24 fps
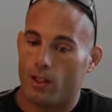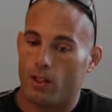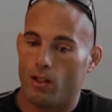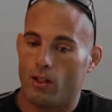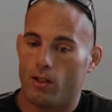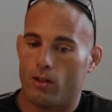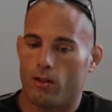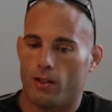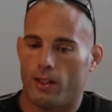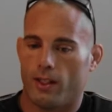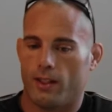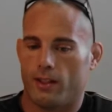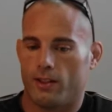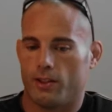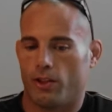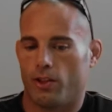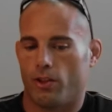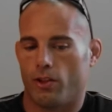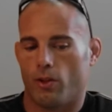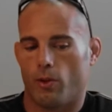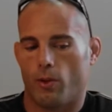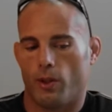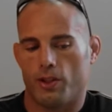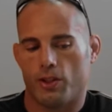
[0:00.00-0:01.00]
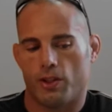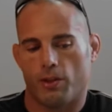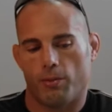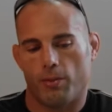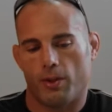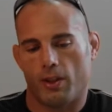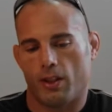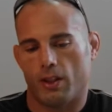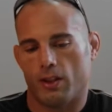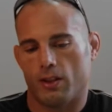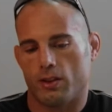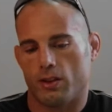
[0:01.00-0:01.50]
No, that's a good question,
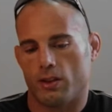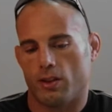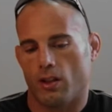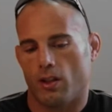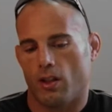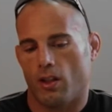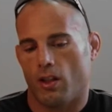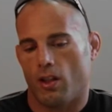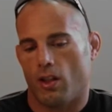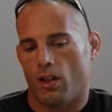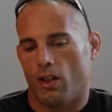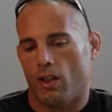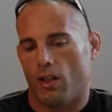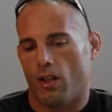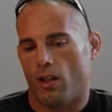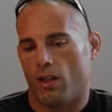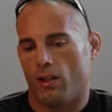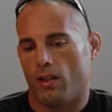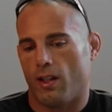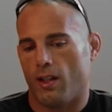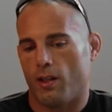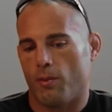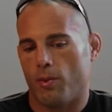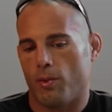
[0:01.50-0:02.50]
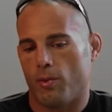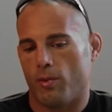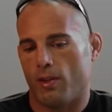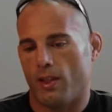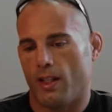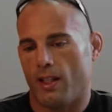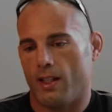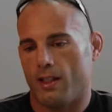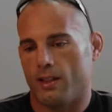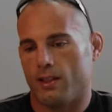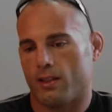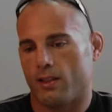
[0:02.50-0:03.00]
because a lot of people
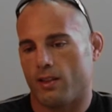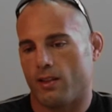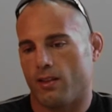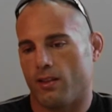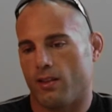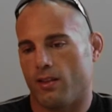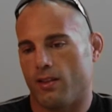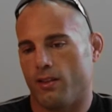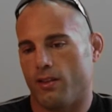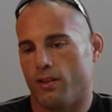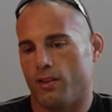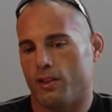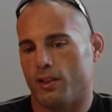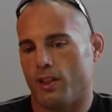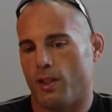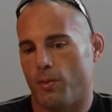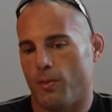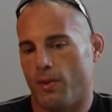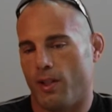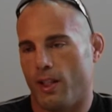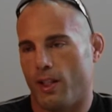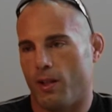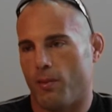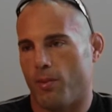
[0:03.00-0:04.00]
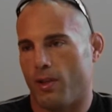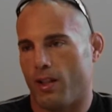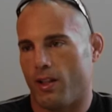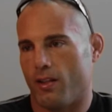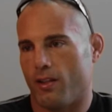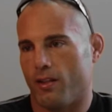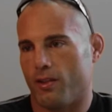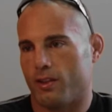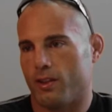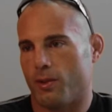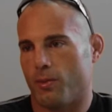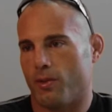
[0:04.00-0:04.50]
ask, they're intimidated
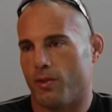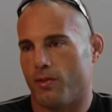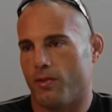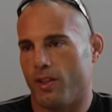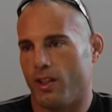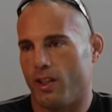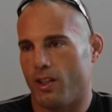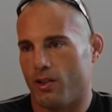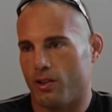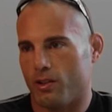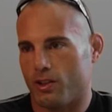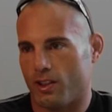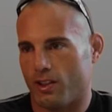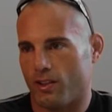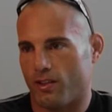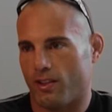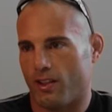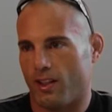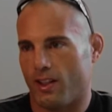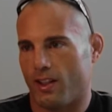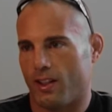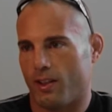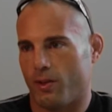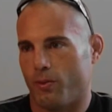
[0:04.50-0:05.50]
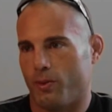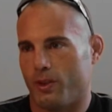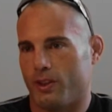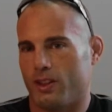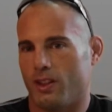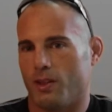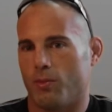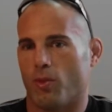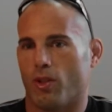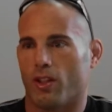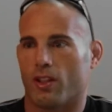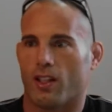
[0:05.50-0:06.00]
by some of the videos, and they're like, we
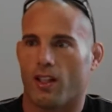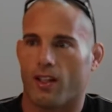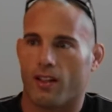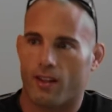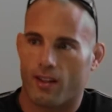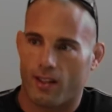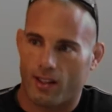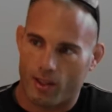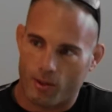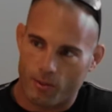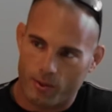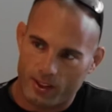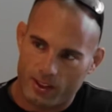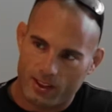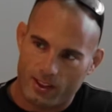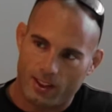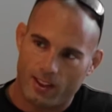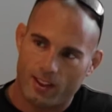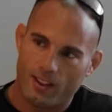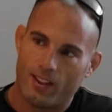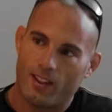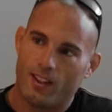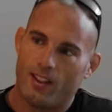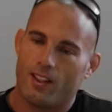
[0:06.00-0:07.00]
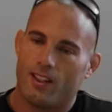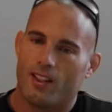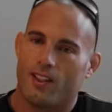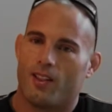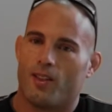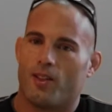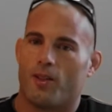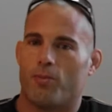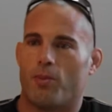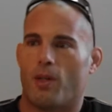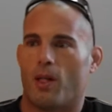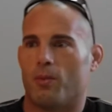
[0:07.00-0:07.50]
see Mark Hunt there, we see
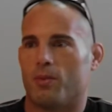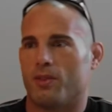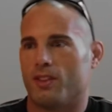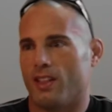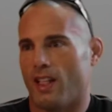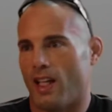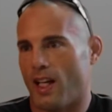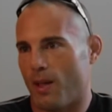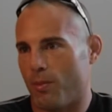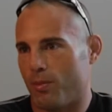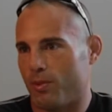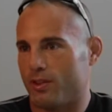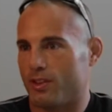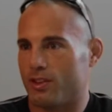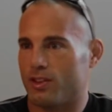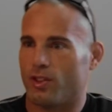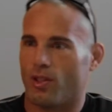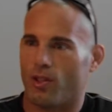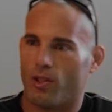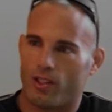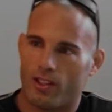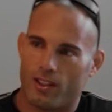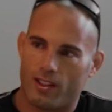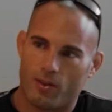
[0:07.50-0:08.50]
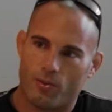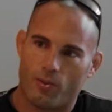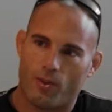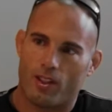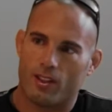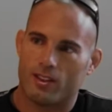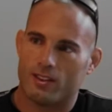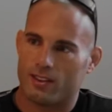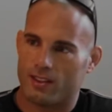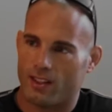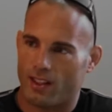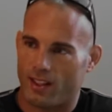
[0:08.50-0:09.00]
Bob Sapp and Soa and
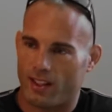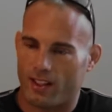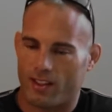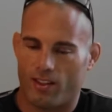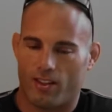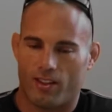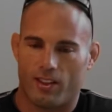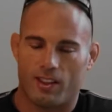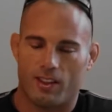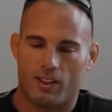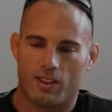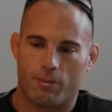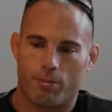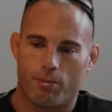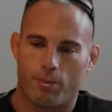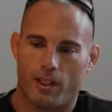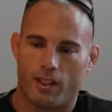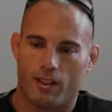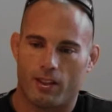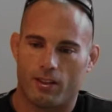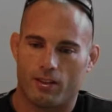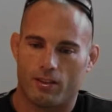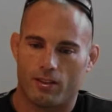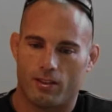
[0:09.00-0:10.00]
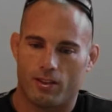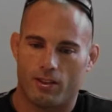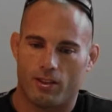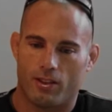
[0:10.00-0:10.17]
Wan Zai and all these big,